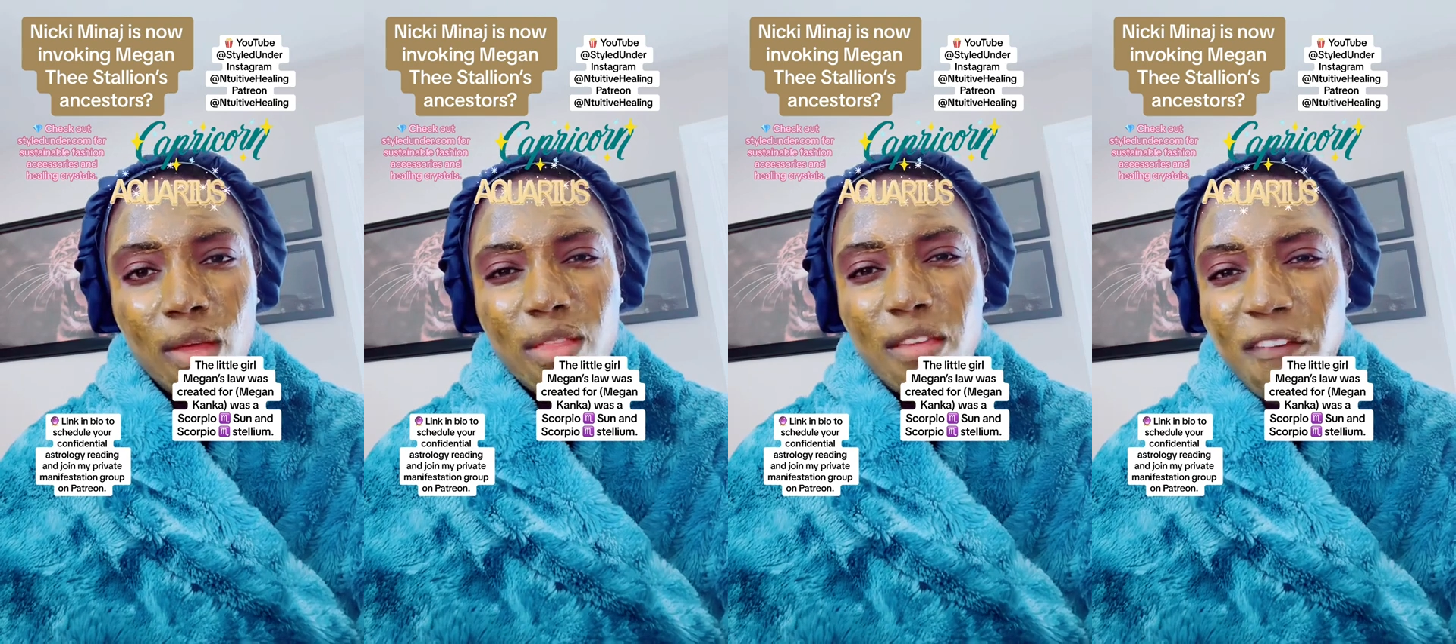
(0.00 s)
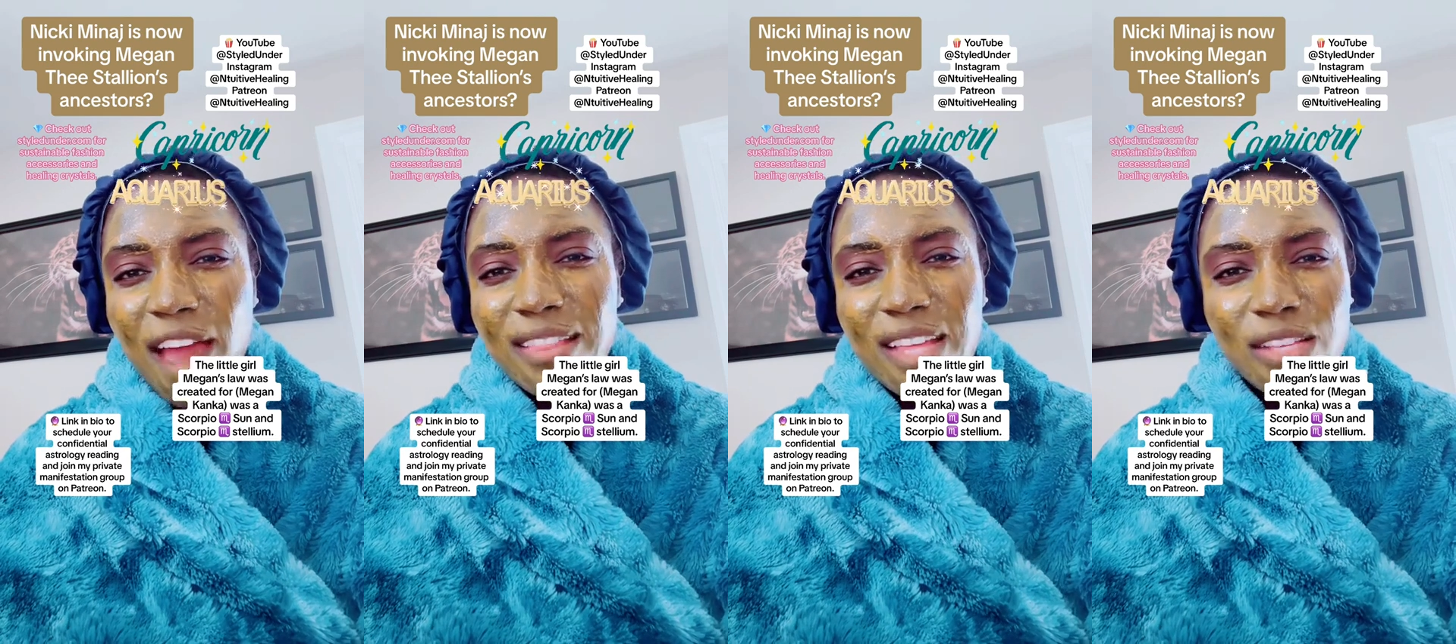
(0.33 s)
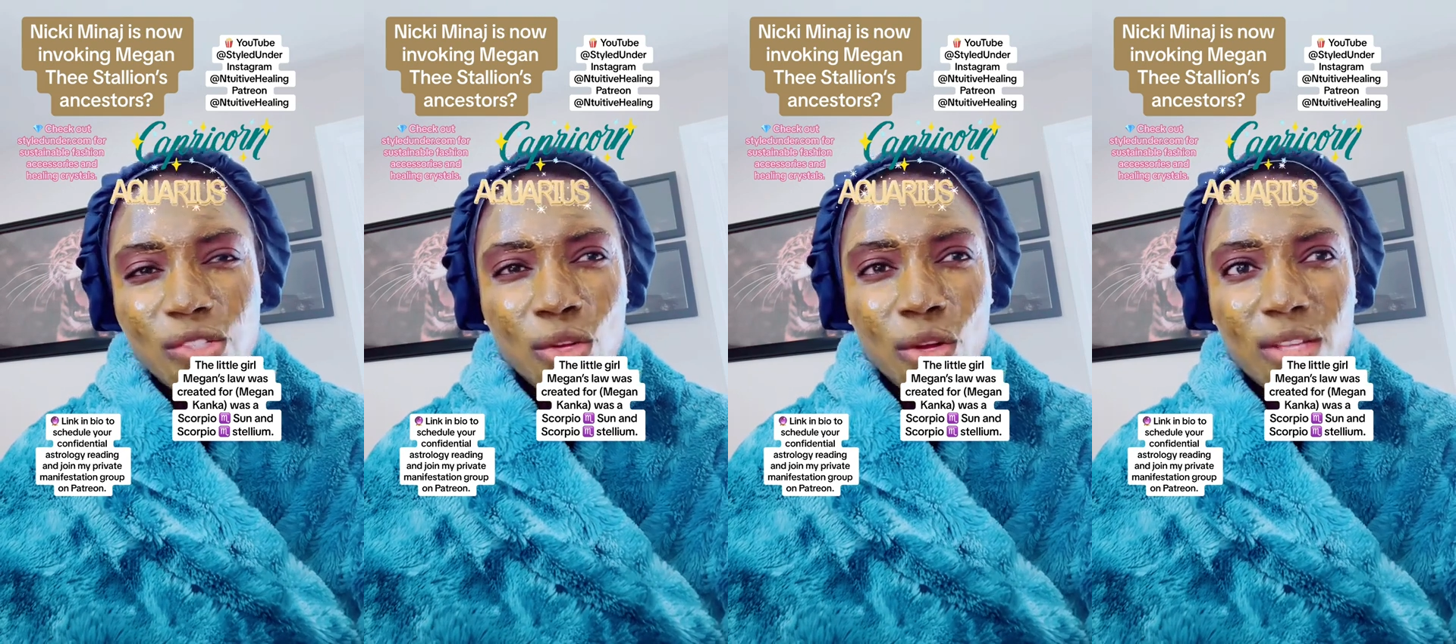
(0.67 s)
The fact that
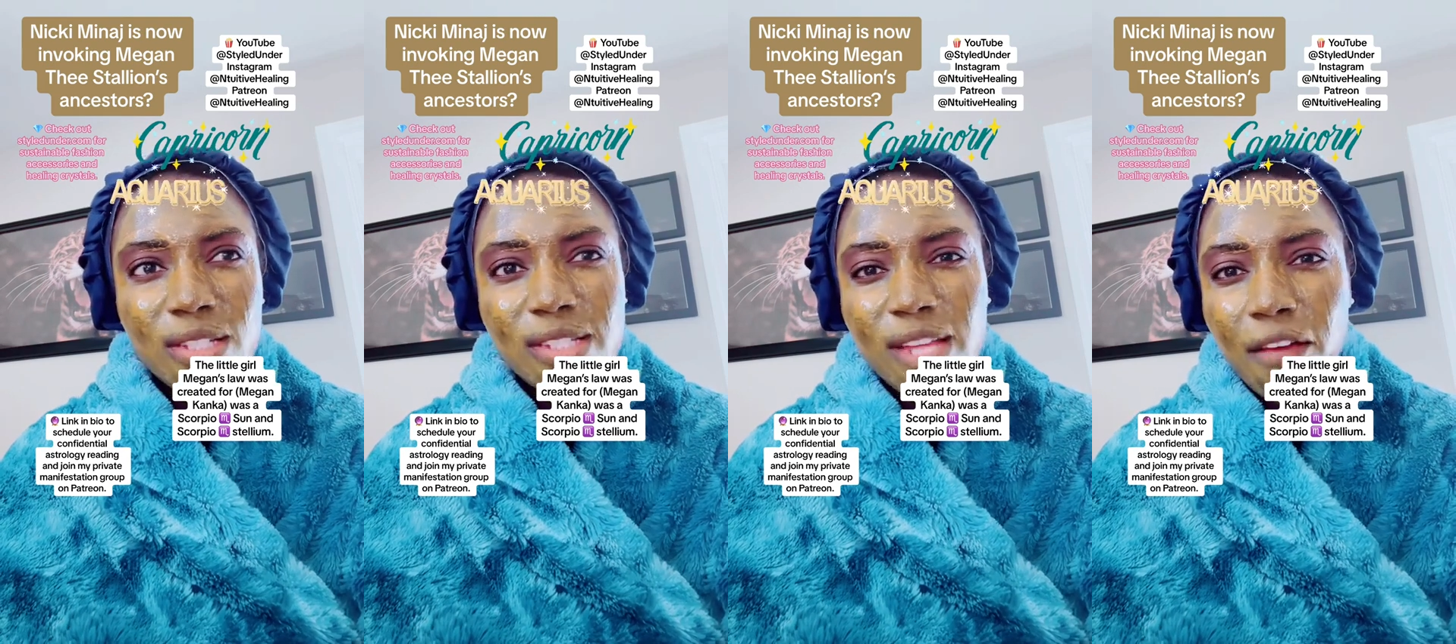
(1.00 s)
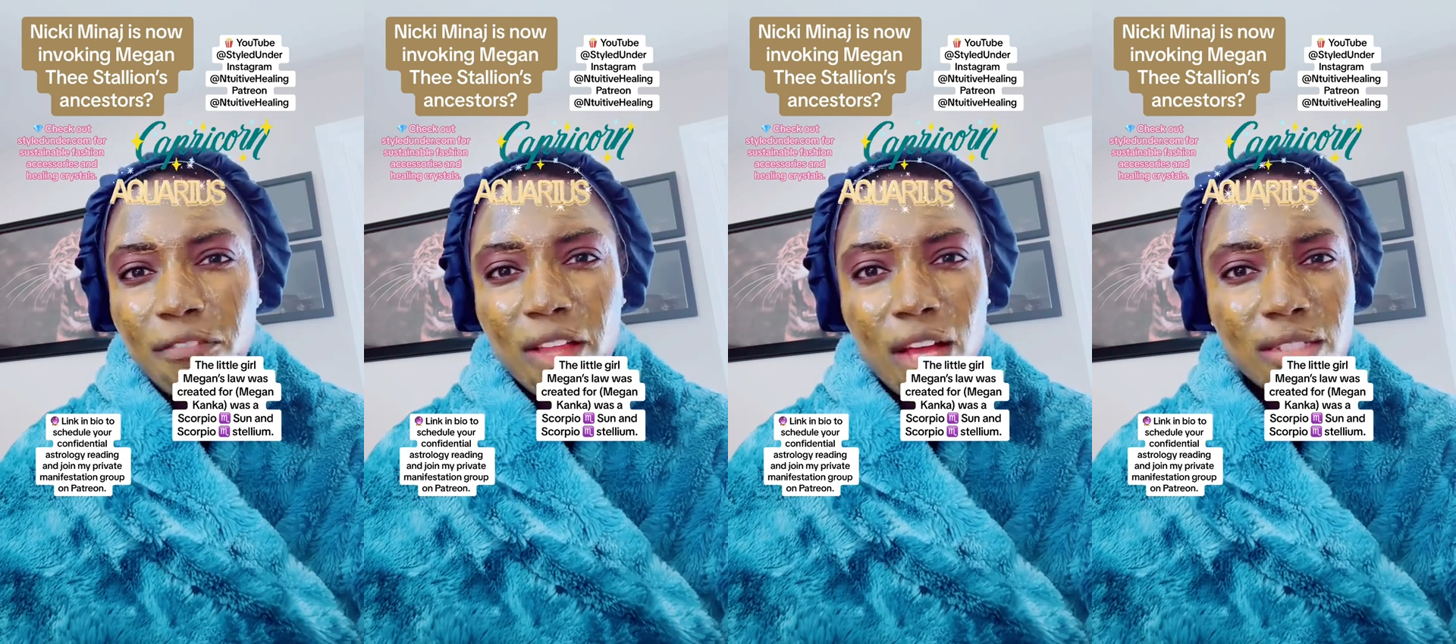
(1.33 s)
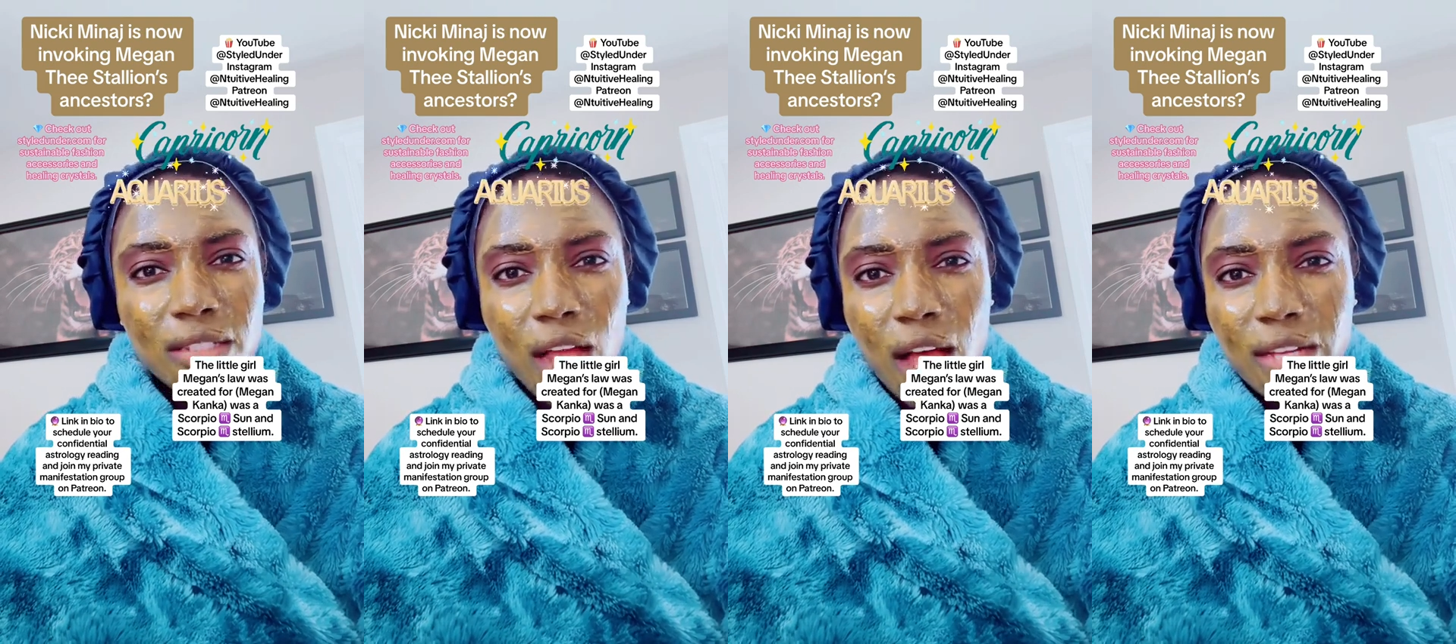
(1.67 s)
this girl is
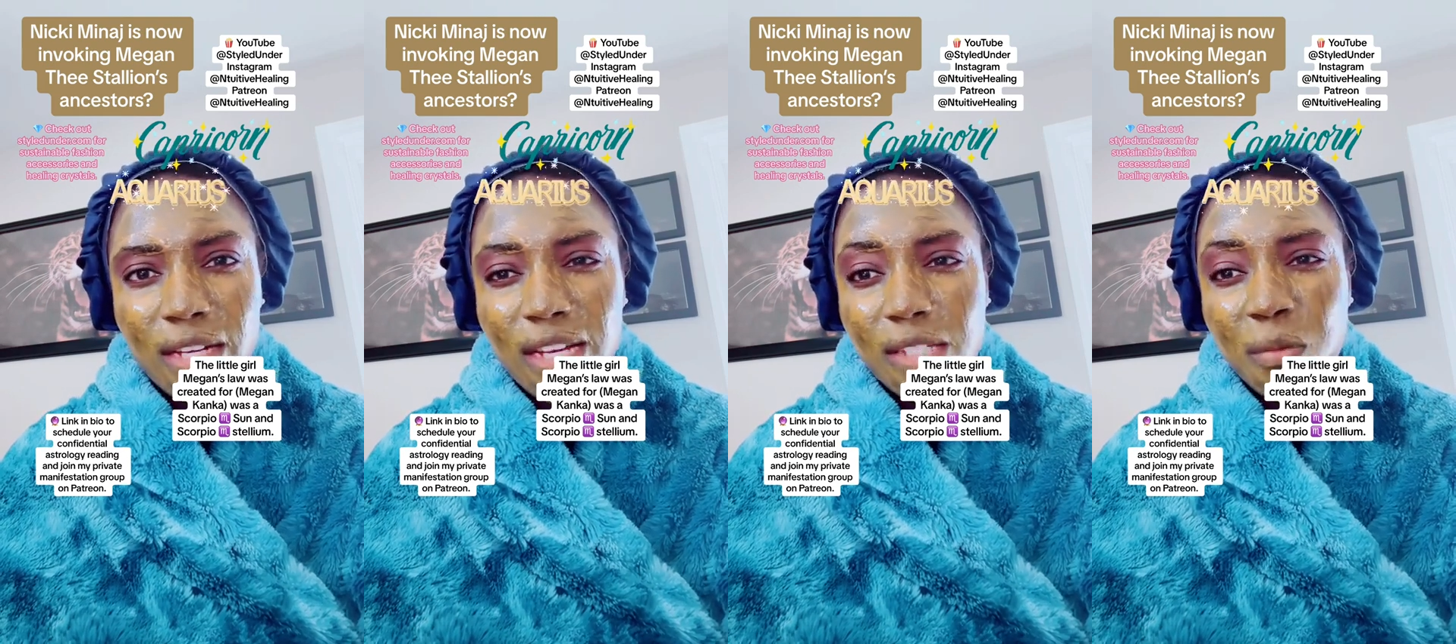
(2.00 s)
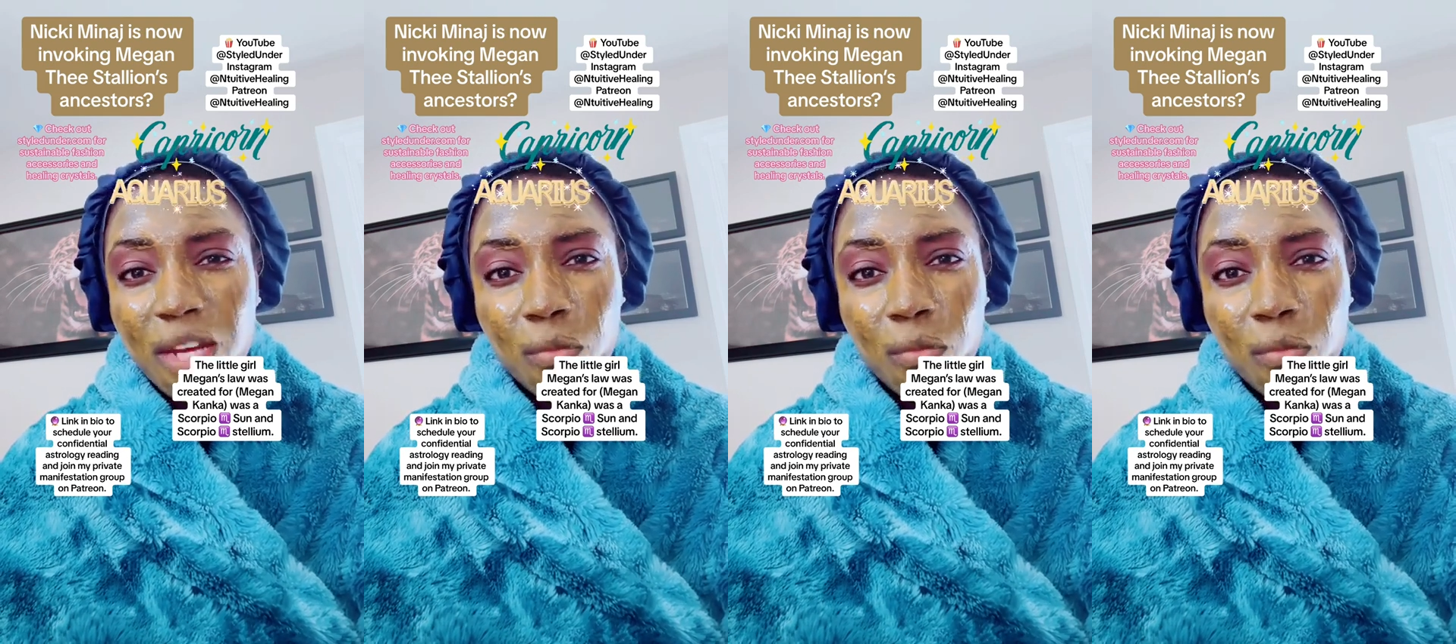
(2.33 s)
Teflon Don and has been